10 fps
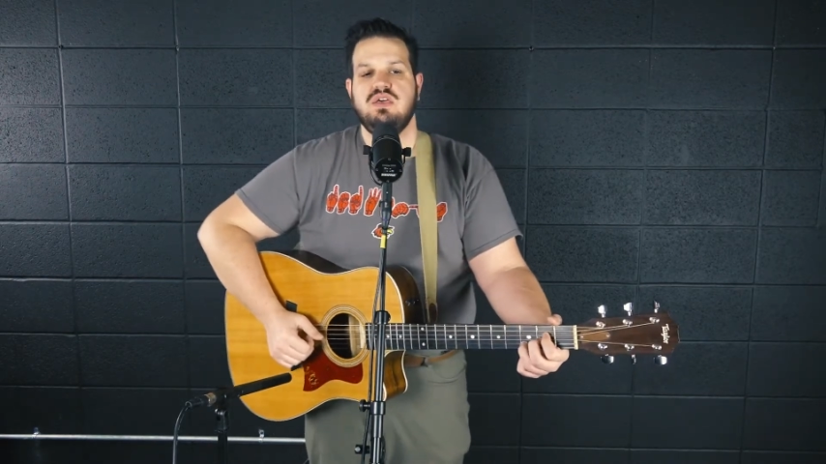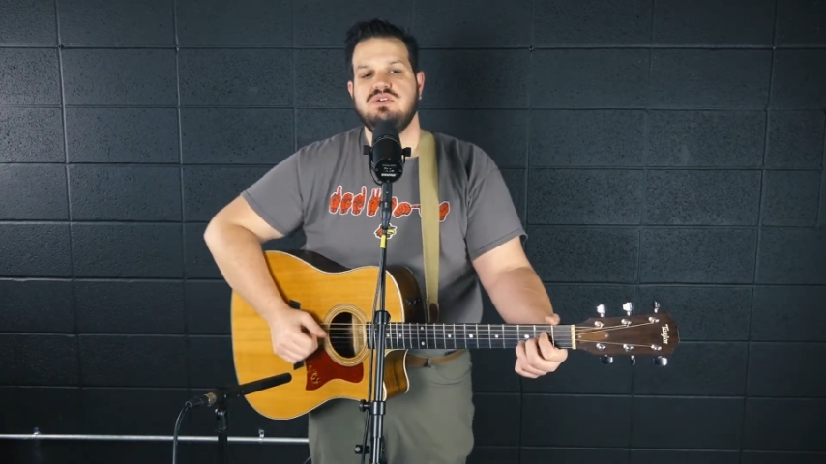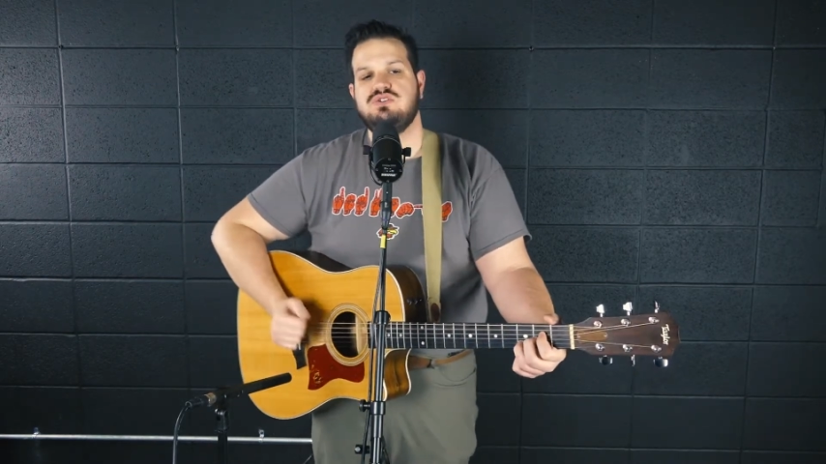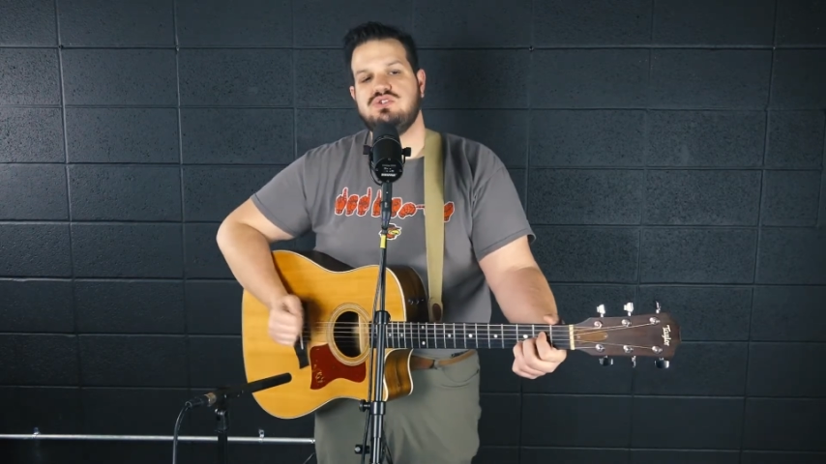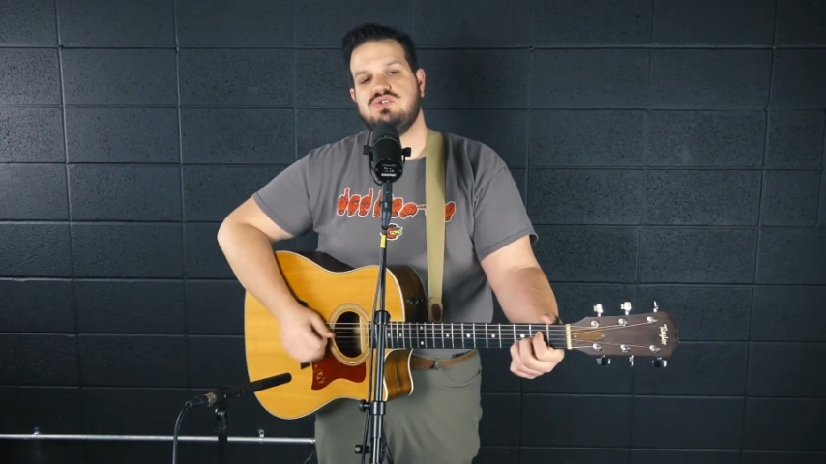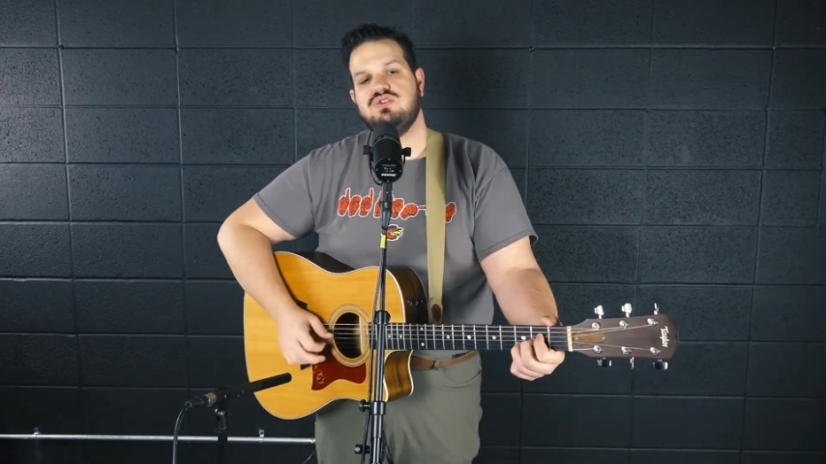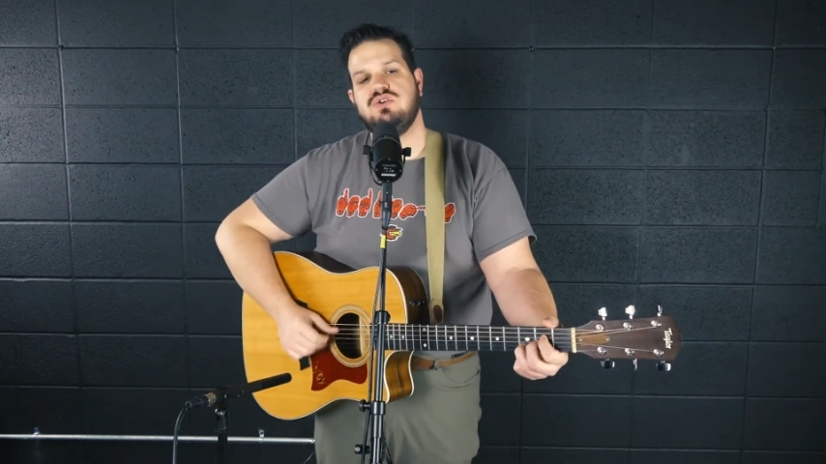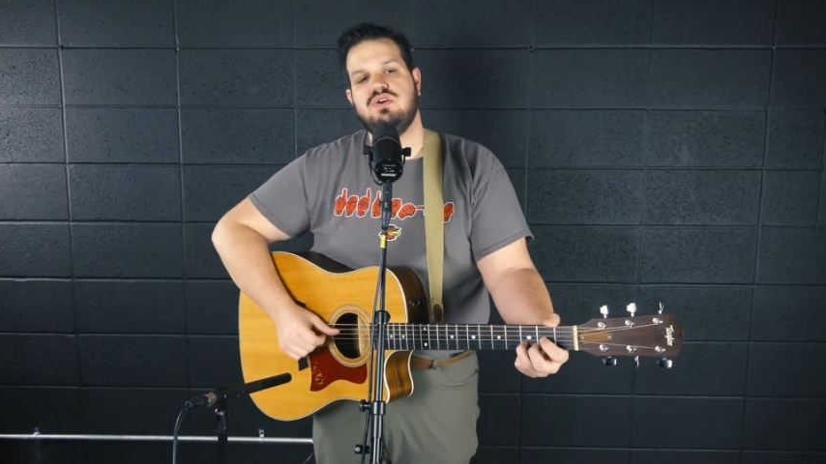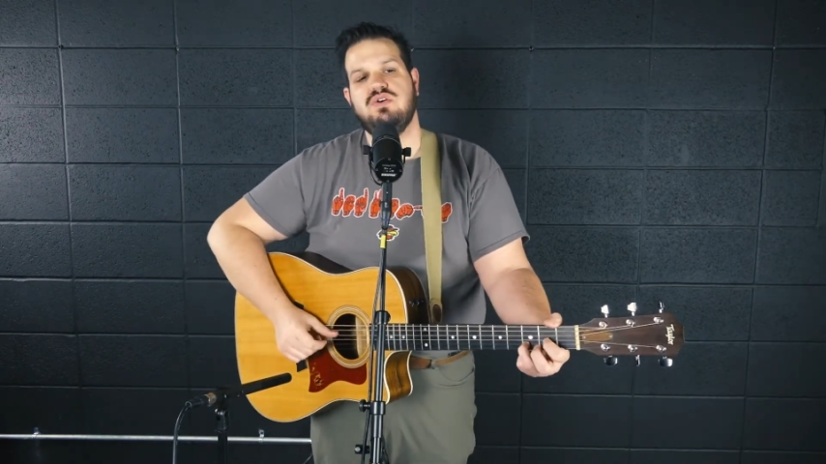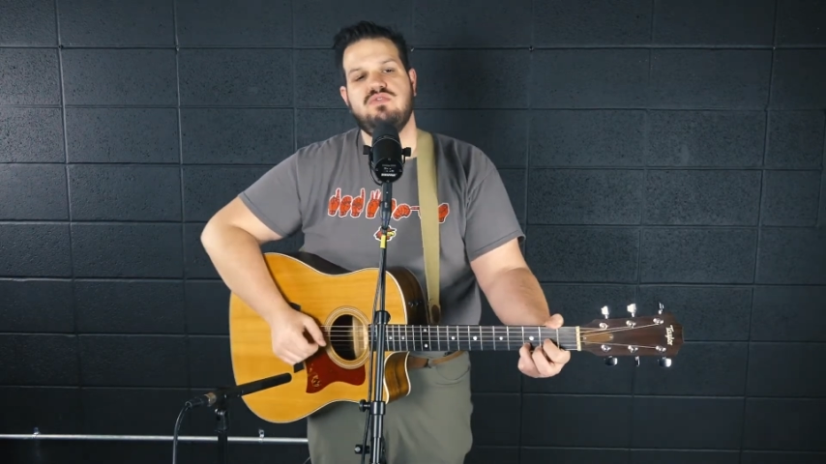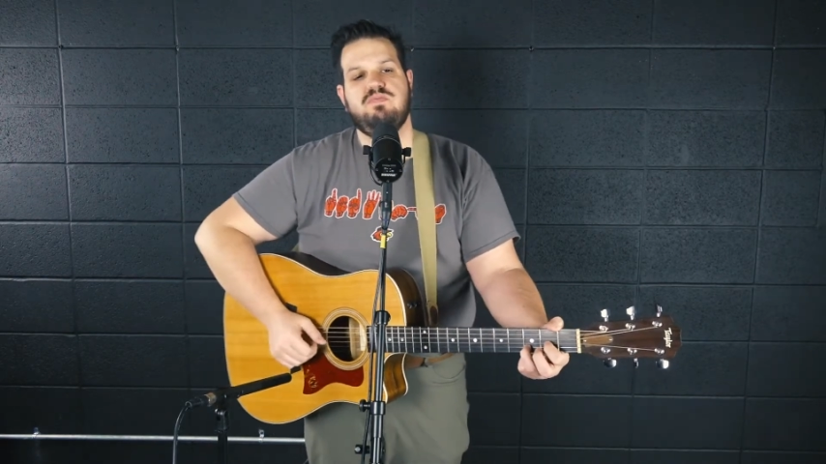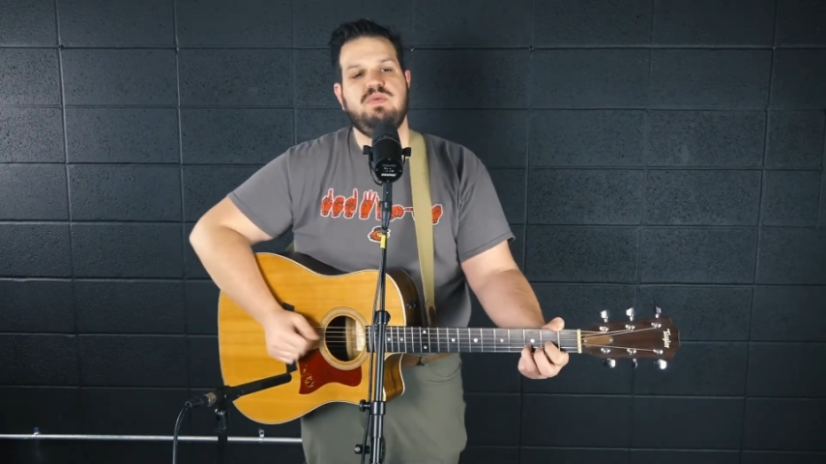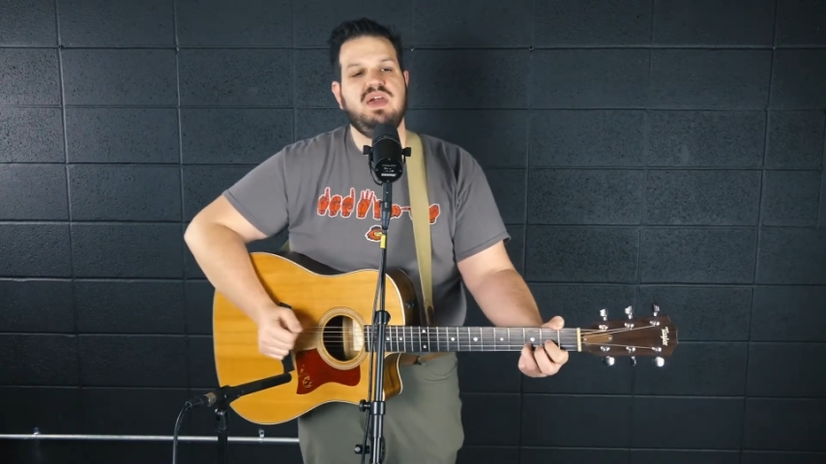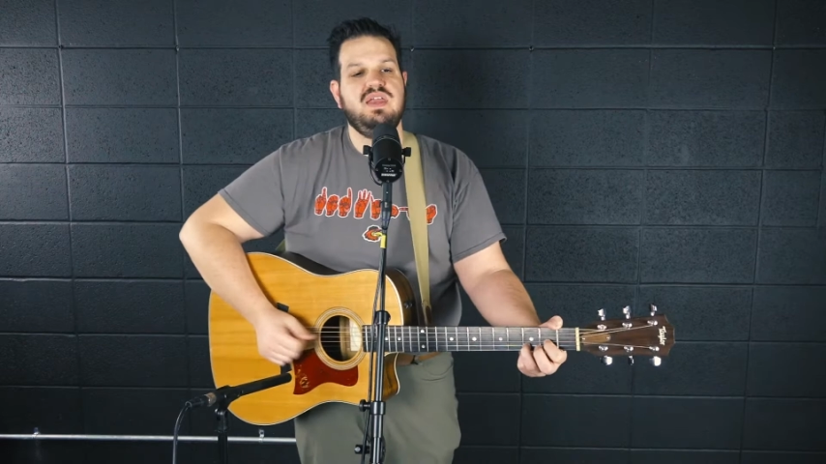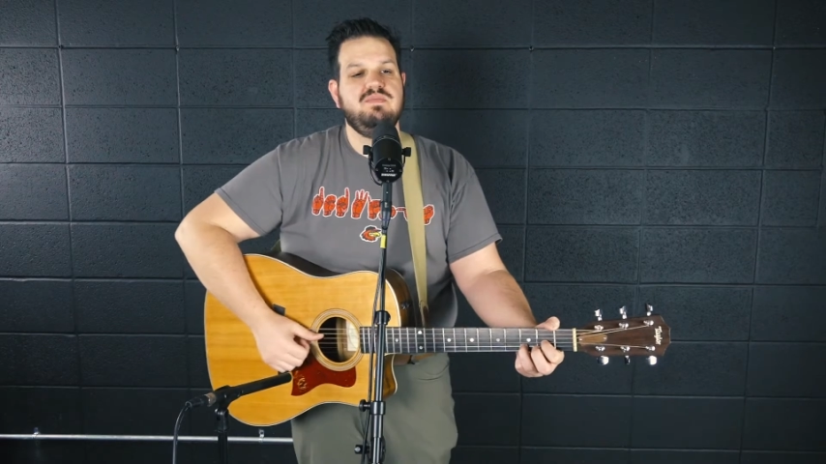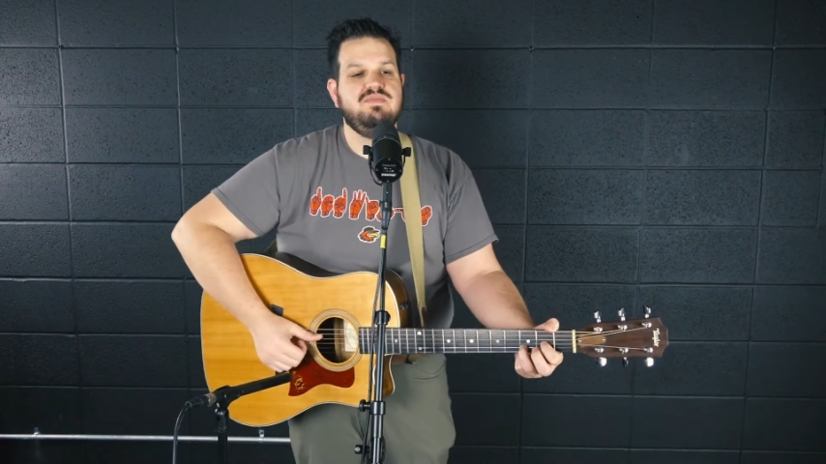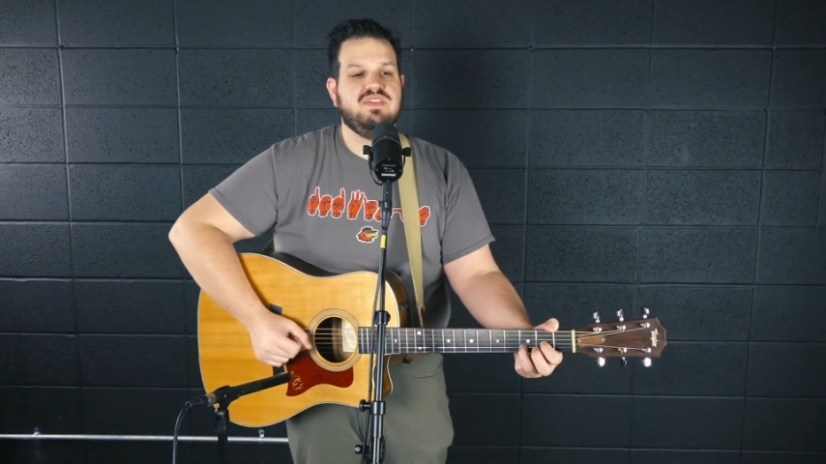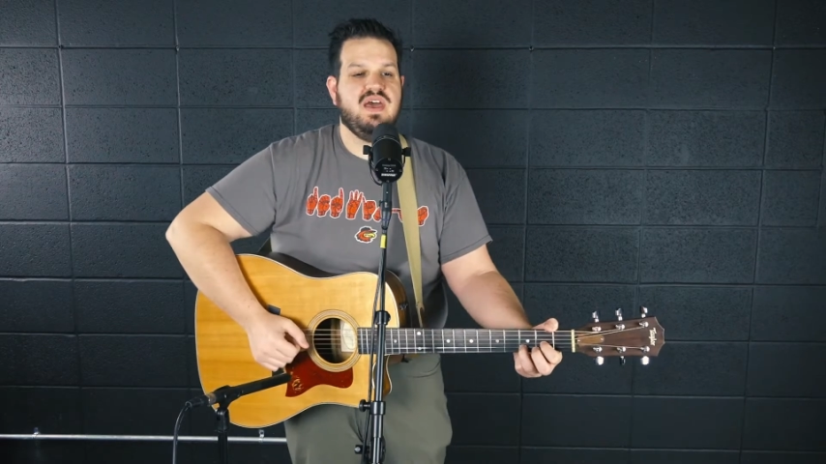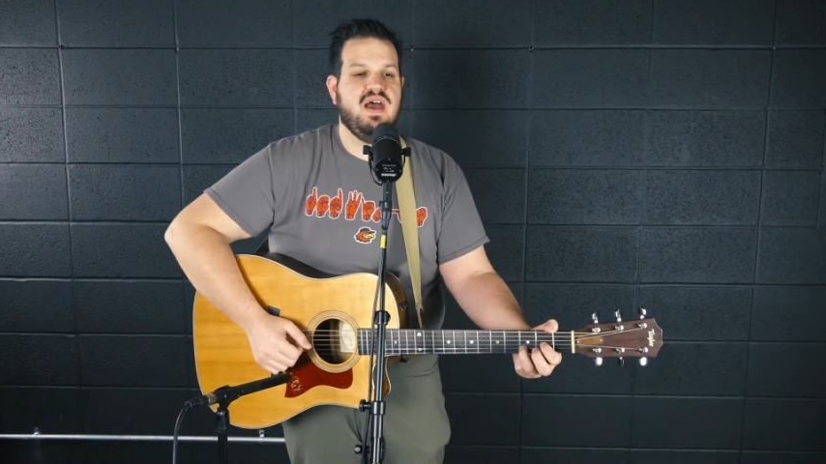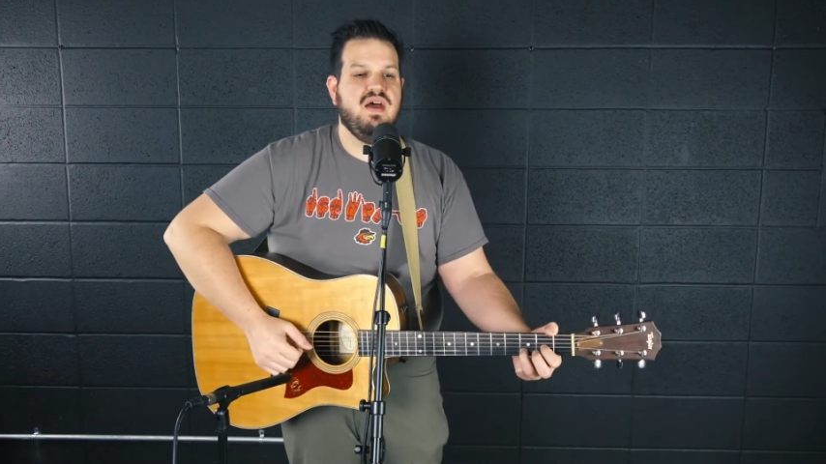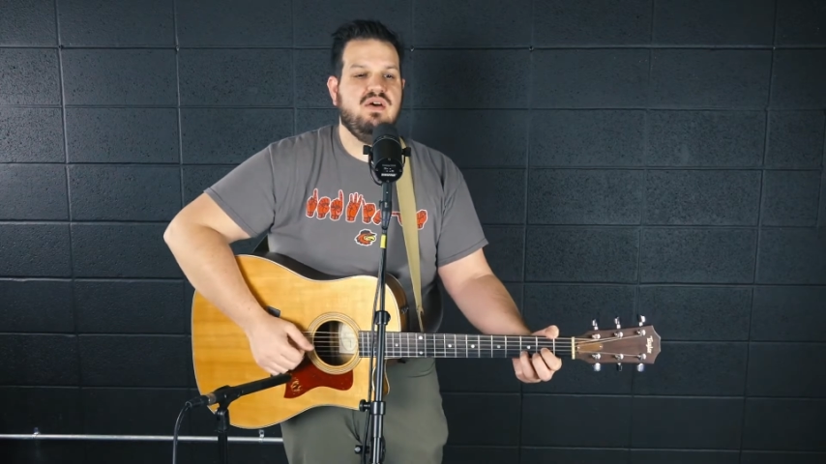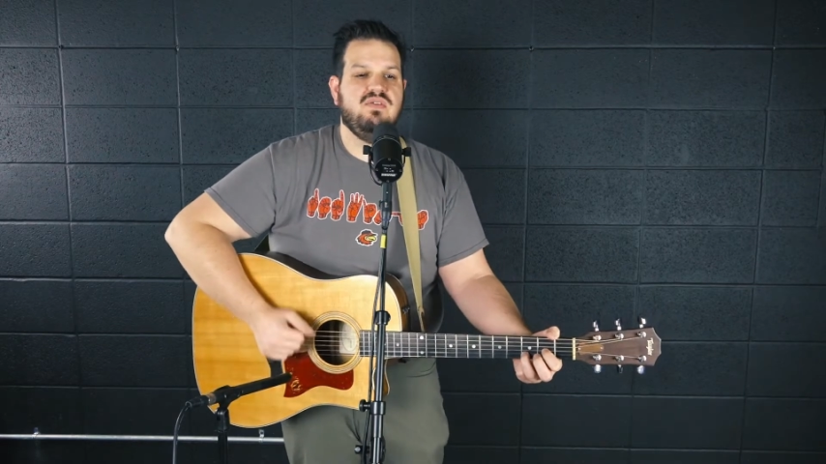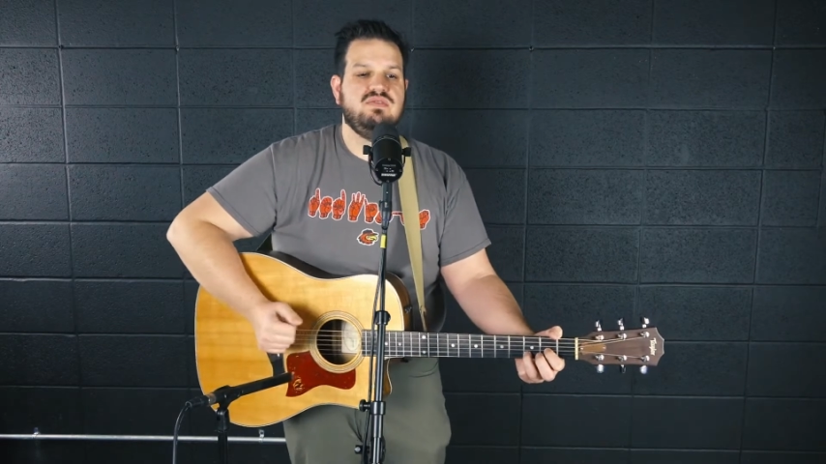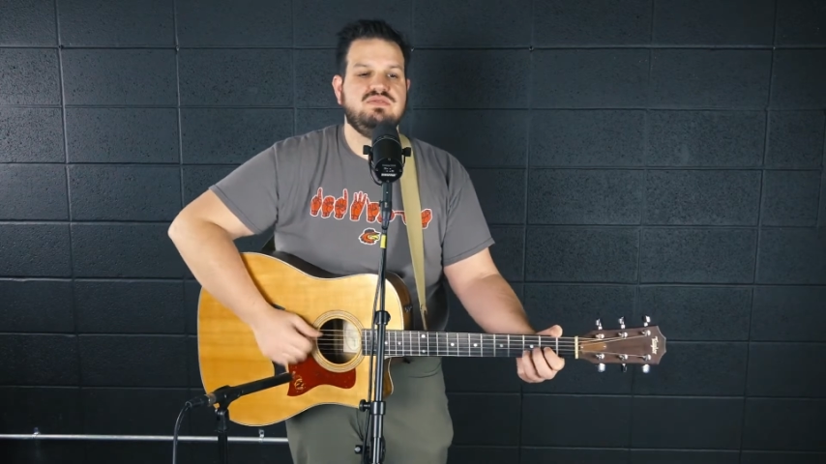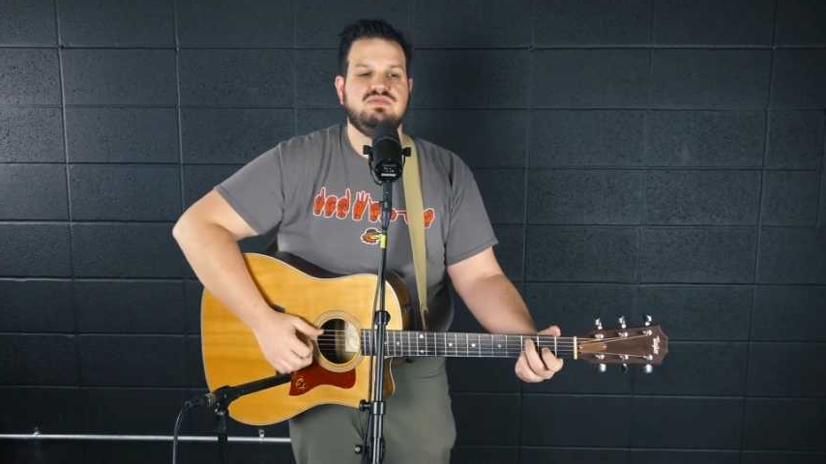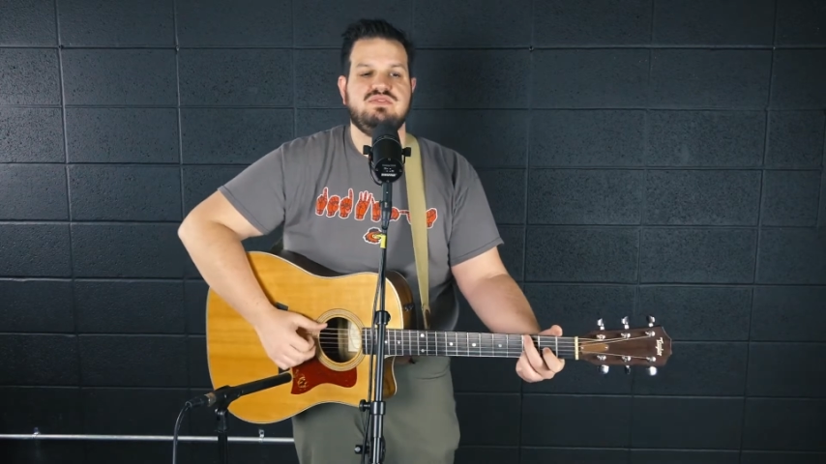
You should have beat him down,